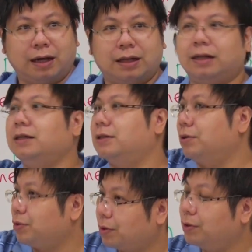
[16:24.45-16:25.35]
and then it is
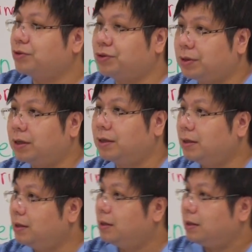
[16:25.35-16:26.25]
also close to
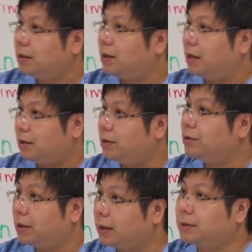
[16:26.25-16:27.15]

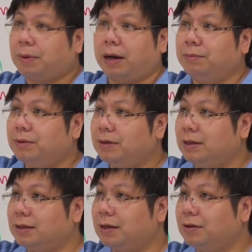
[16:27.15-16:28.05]
the next prime.
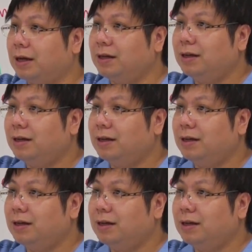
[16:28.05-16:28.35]
Is that okay?